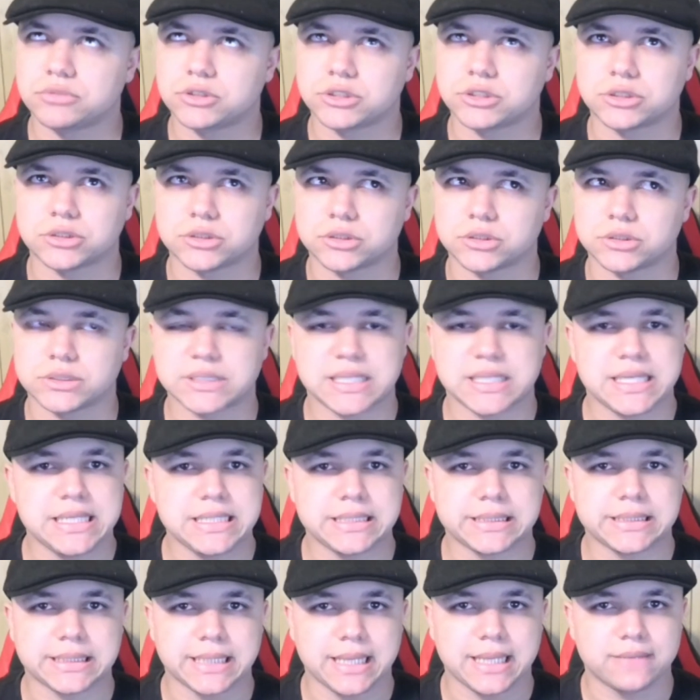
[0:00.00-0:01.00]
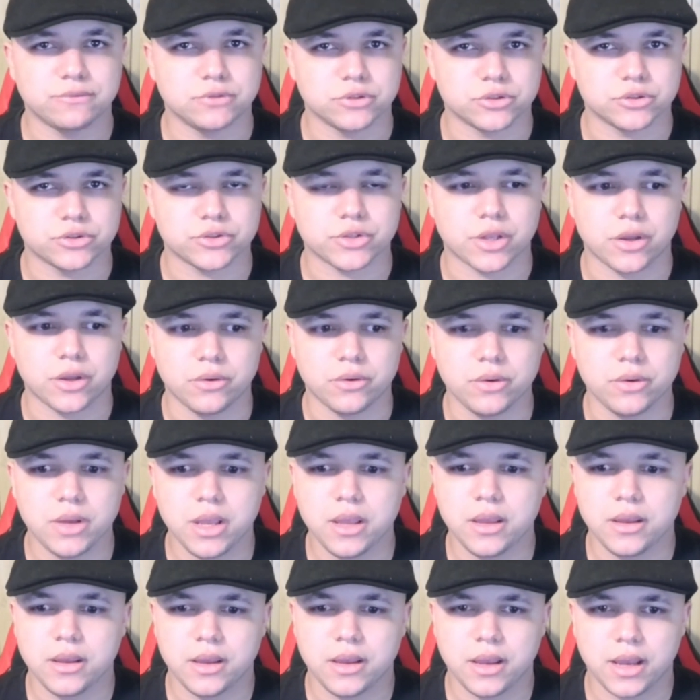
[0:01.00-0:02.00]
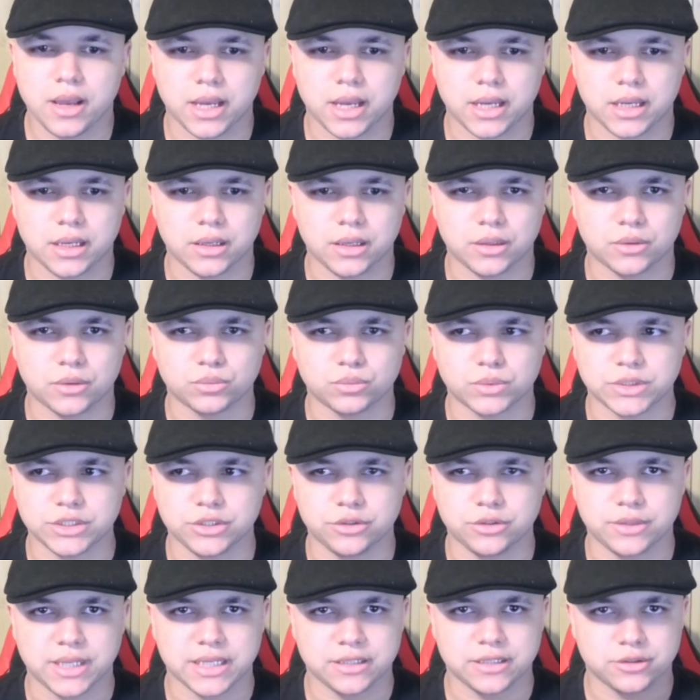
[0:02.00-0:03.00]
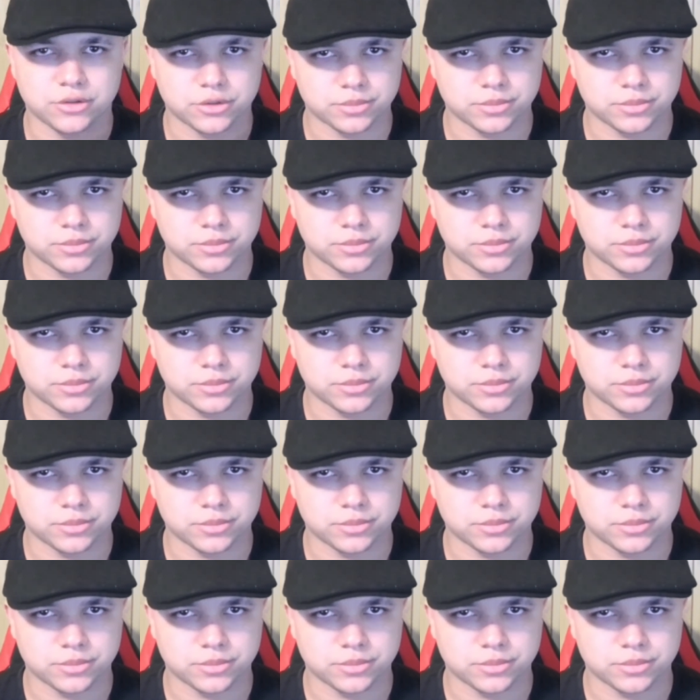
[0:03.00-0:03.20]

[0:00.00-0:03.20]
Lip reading: 13th level or so, when you get your